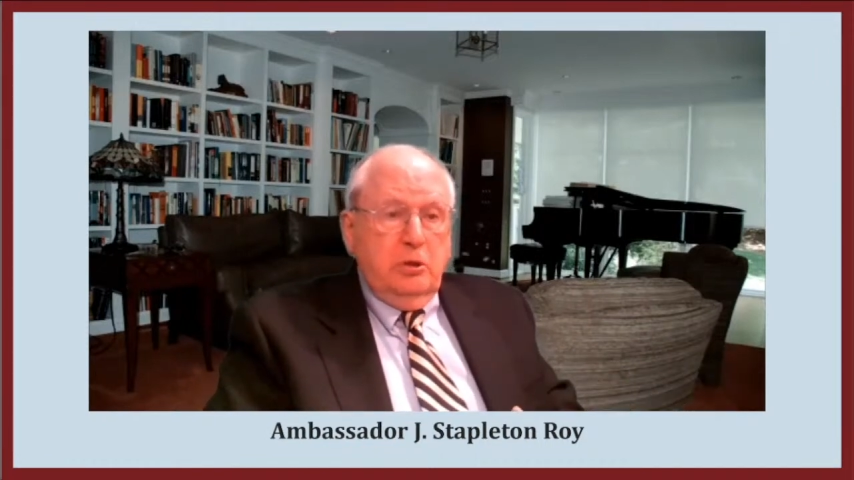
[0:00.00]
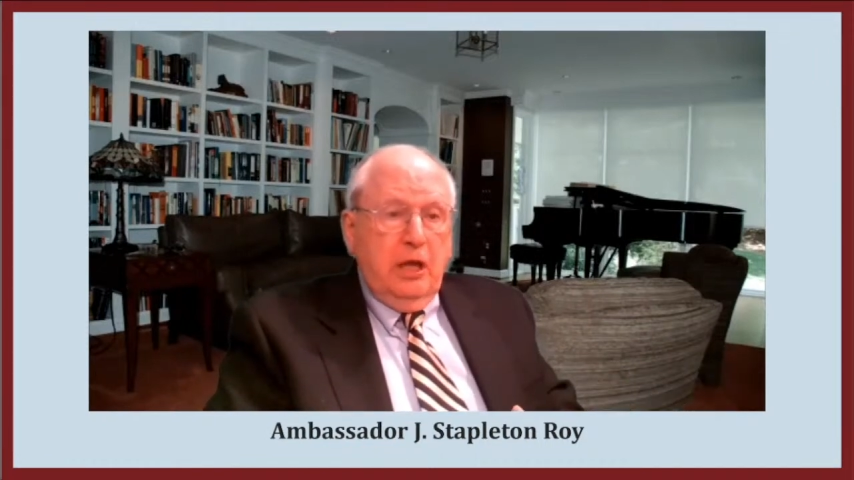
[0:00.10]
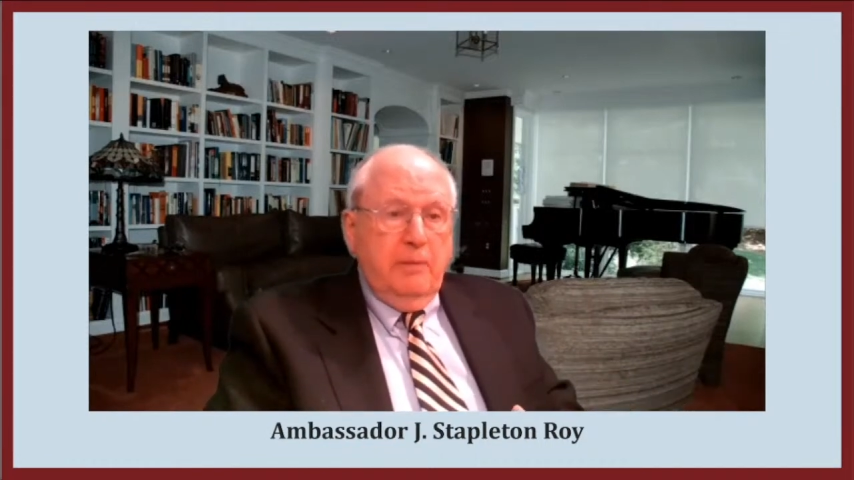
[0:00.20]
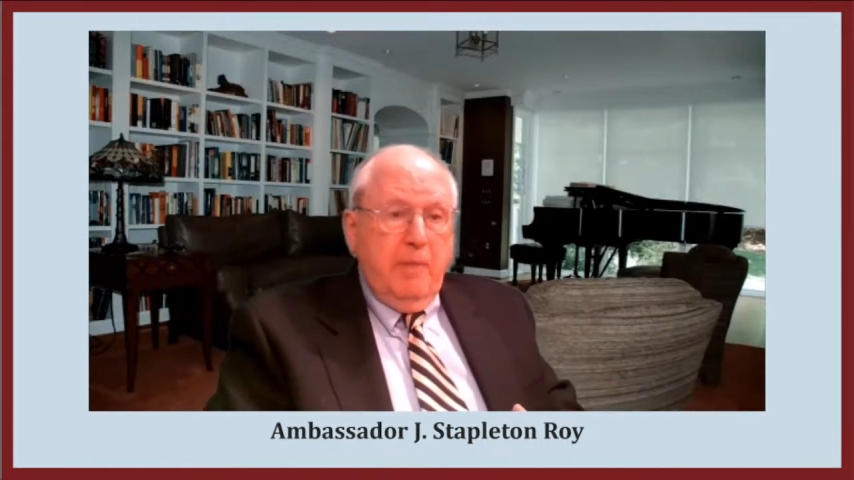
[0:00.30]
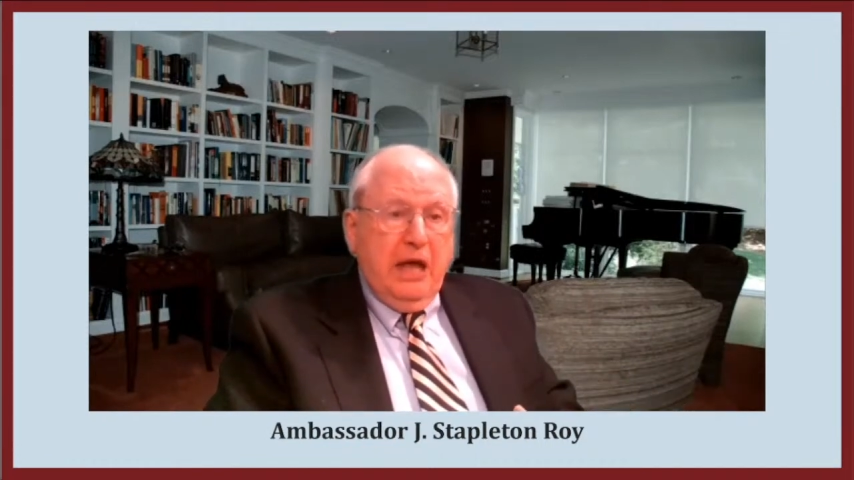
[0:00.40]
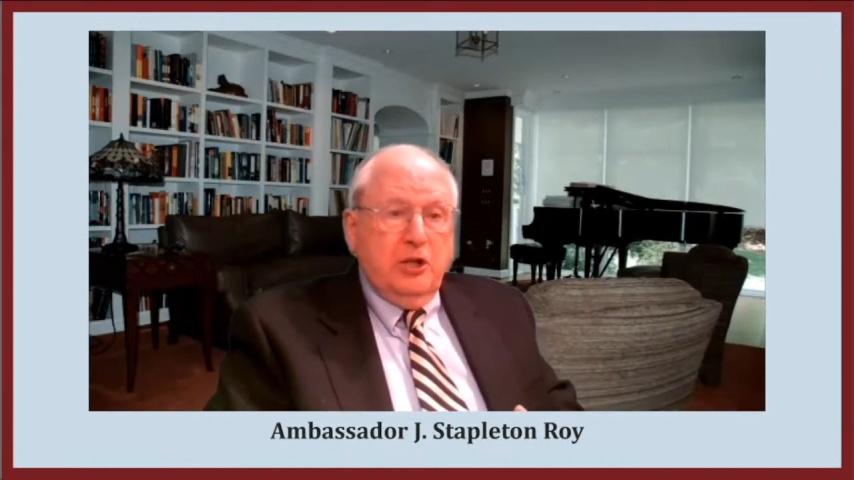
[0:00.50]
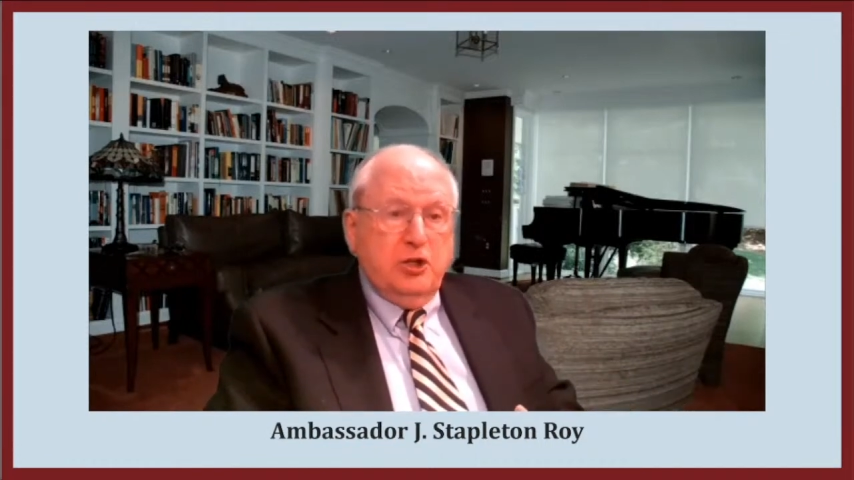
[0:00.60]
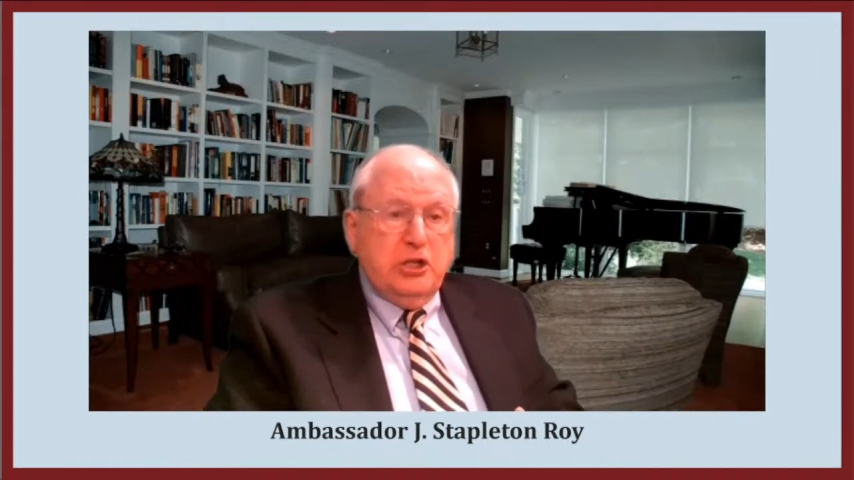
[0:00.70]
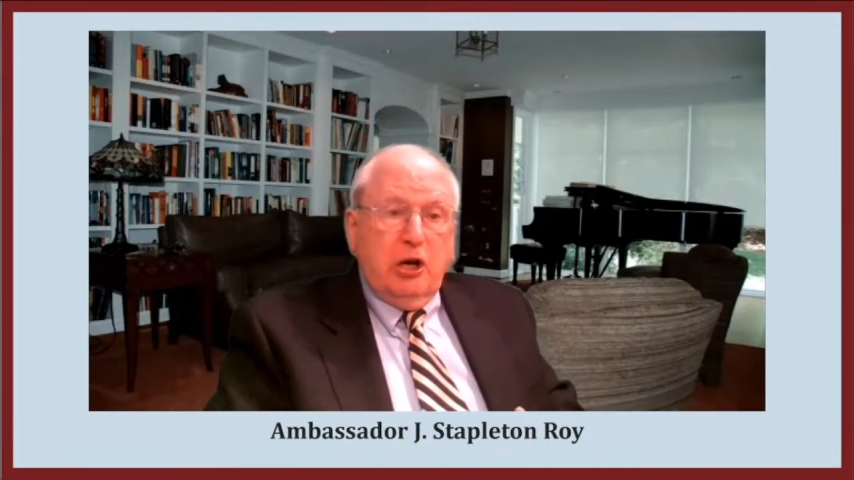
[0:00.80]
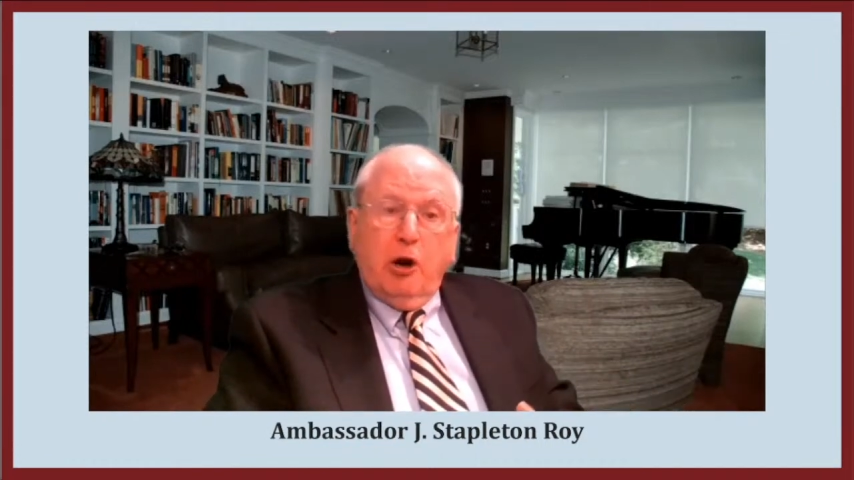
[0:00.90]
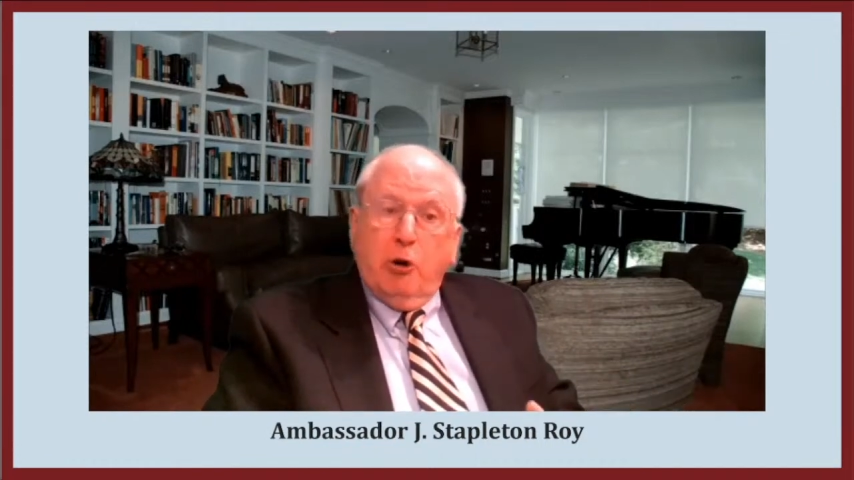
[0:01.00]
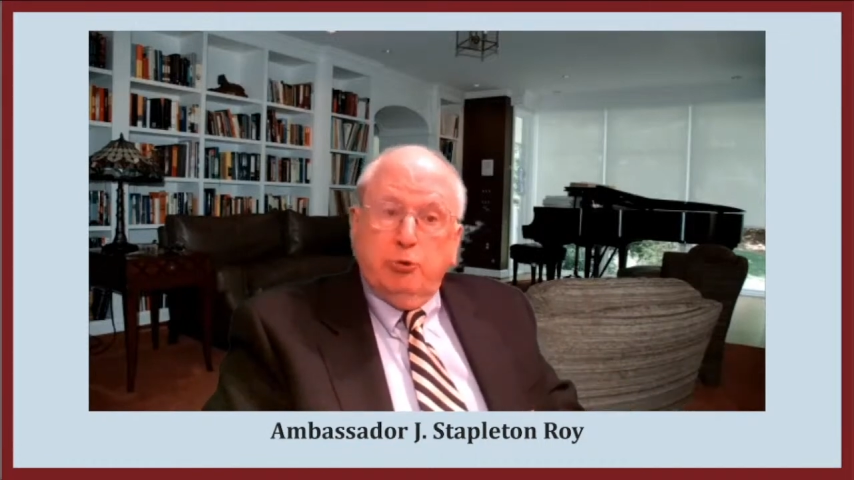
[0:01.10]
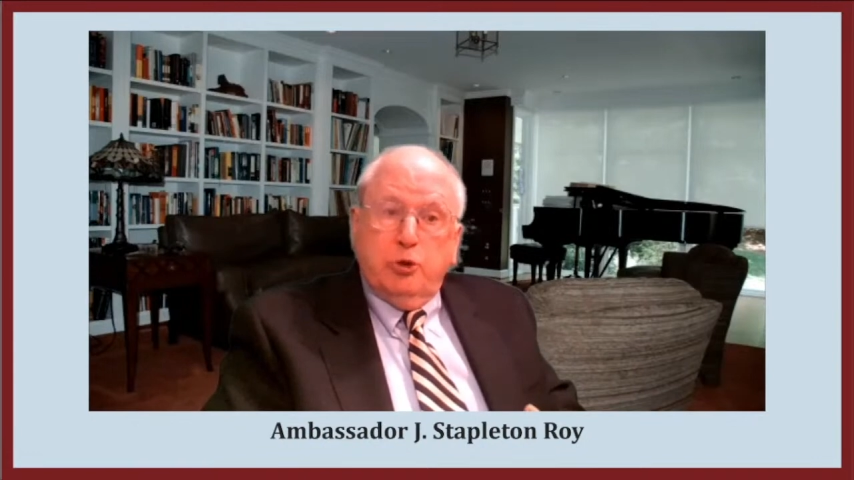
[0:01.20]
in managing our own